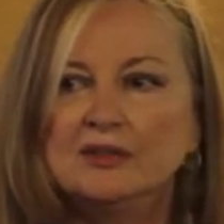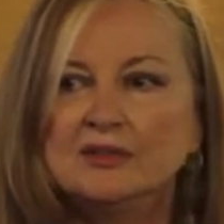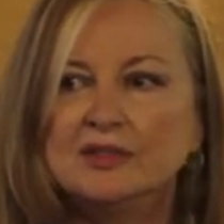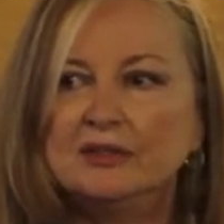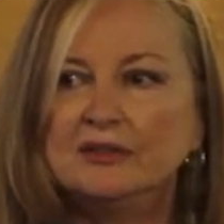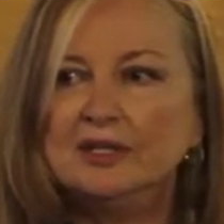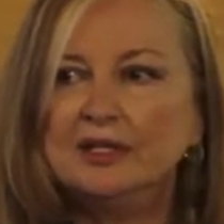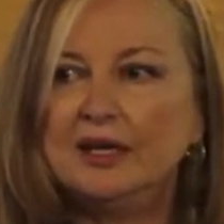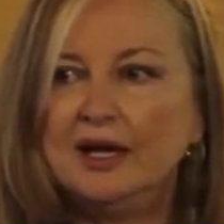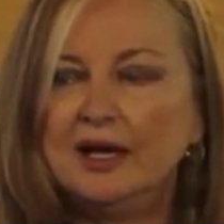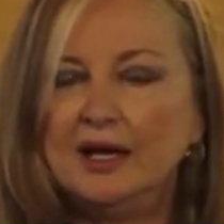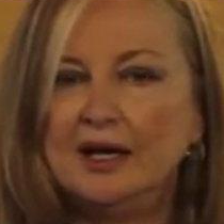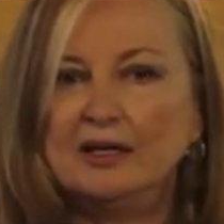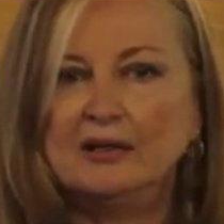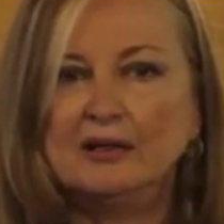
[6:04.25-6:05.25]
Syria
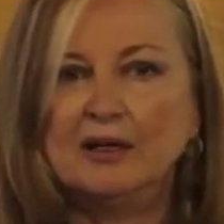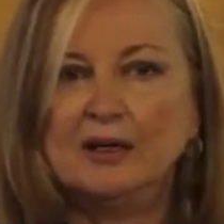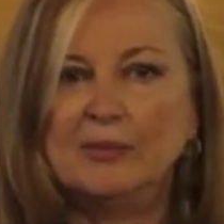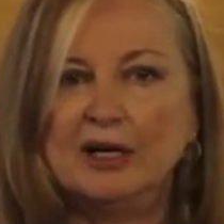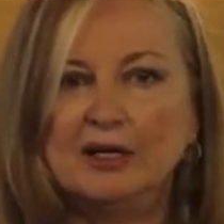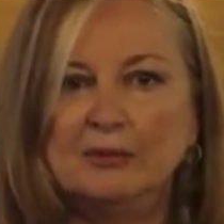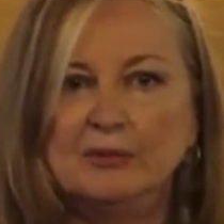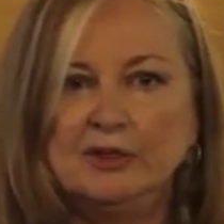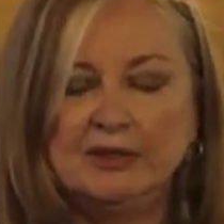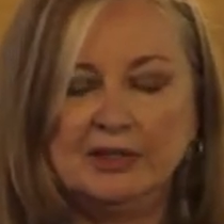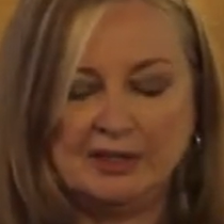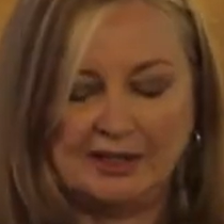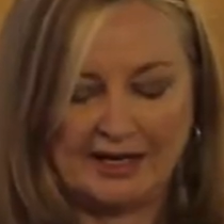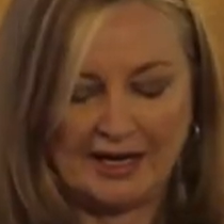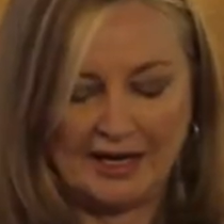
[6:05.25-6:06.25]
had about 1.5
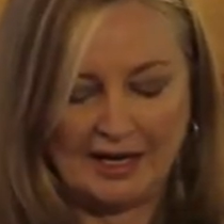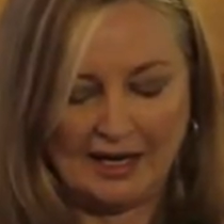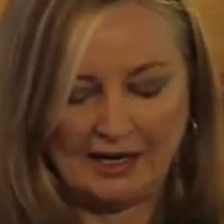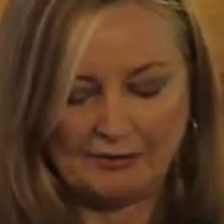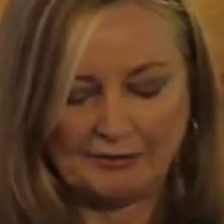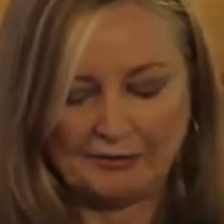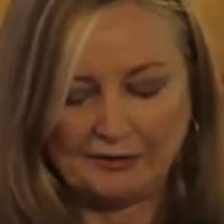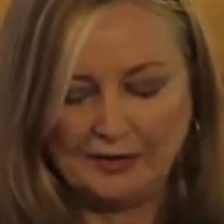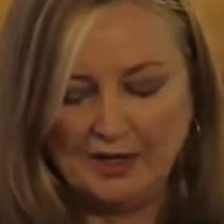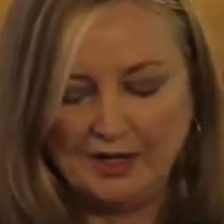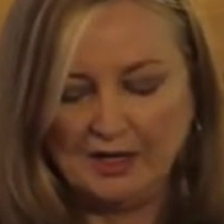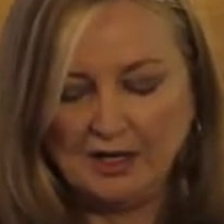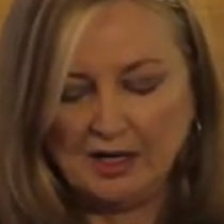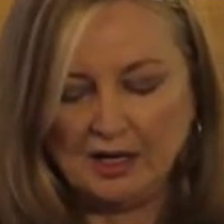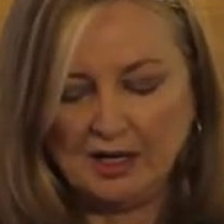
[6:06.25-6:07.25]
million.
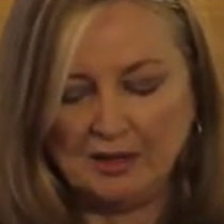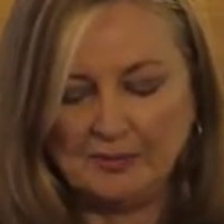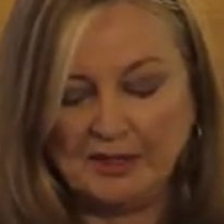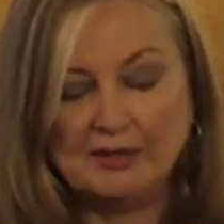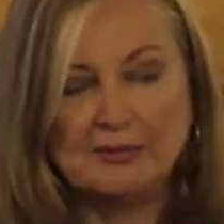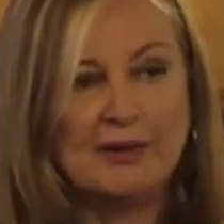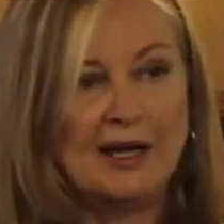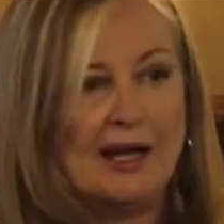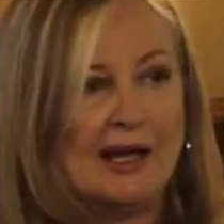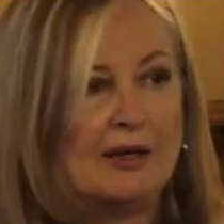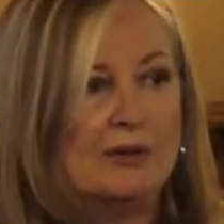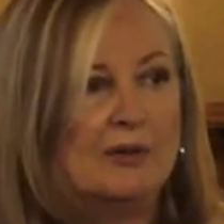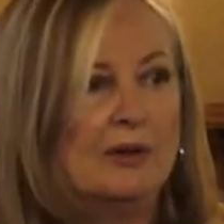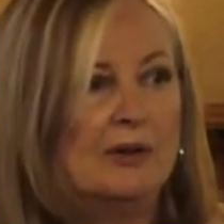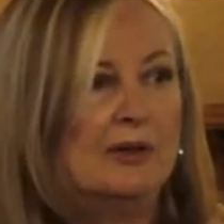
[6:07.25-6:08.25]
Iraq
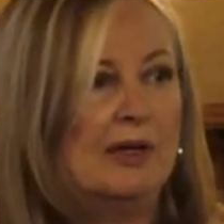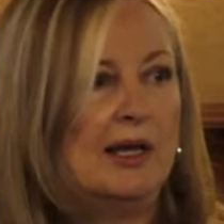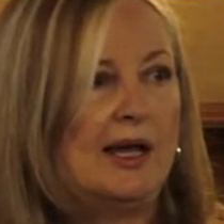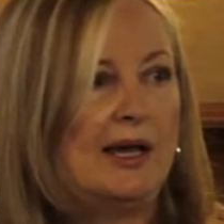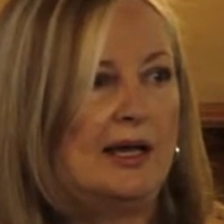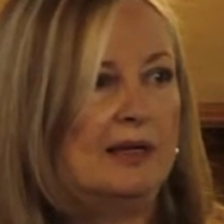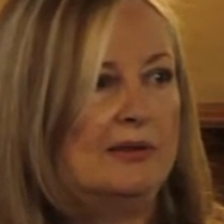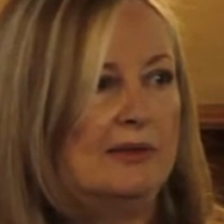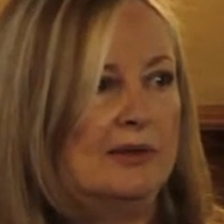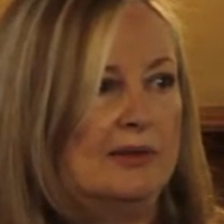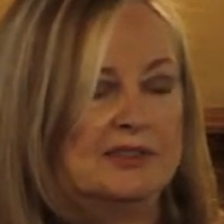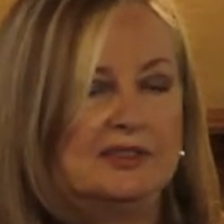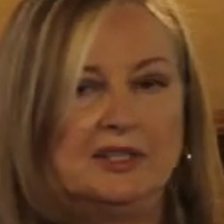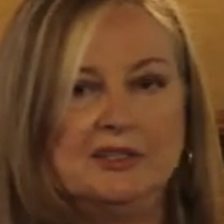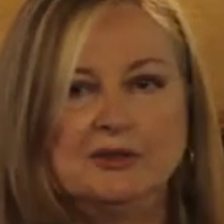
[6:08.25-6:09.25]

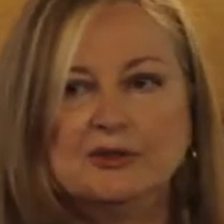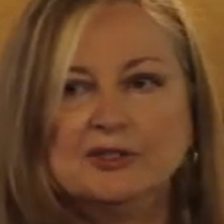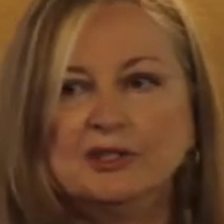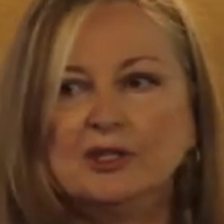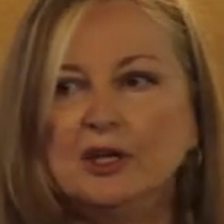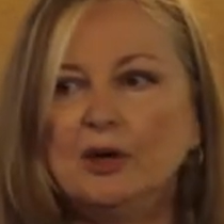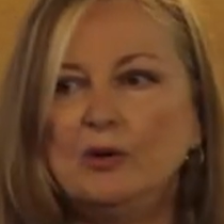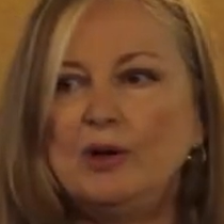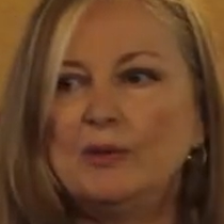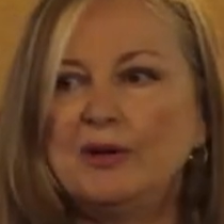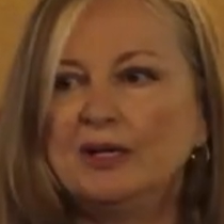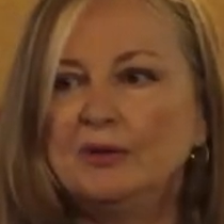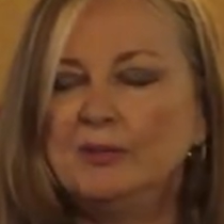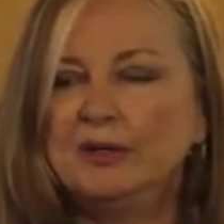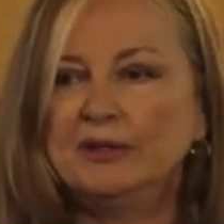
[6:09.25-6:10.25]
had, 10 years ago,
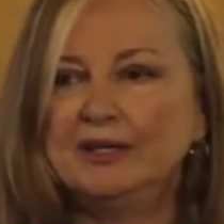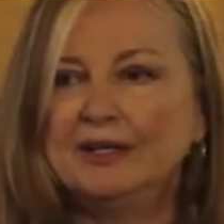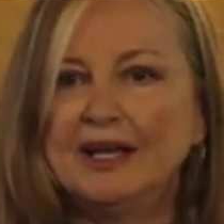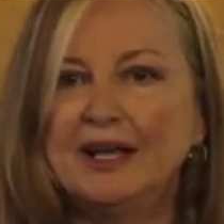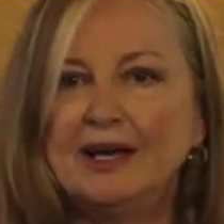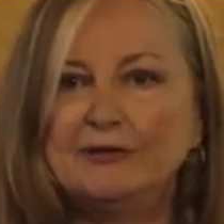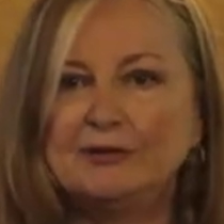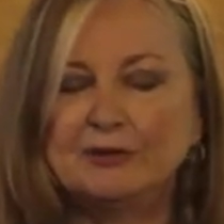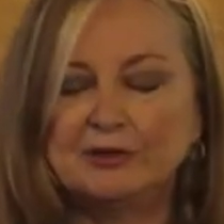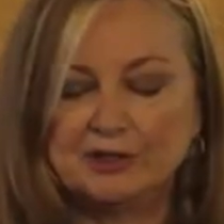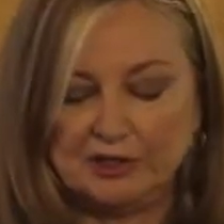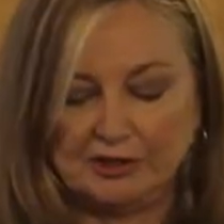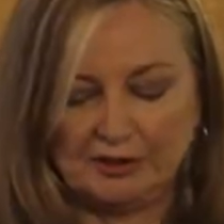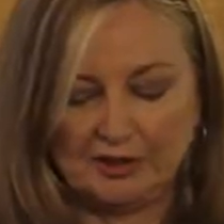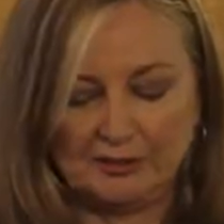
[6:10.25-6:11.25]
about 1.5 million
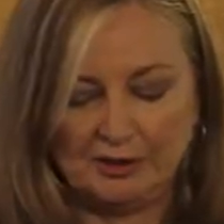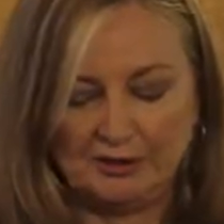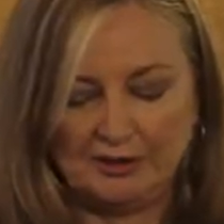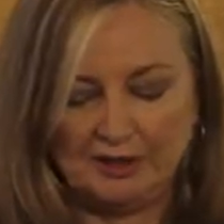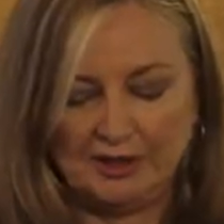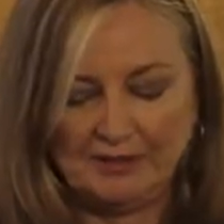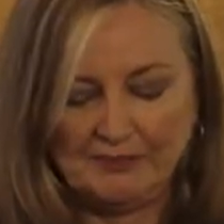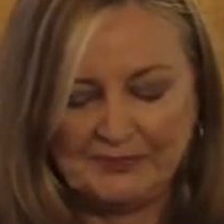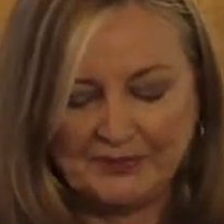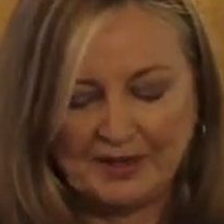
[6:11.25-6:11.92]
Christian community.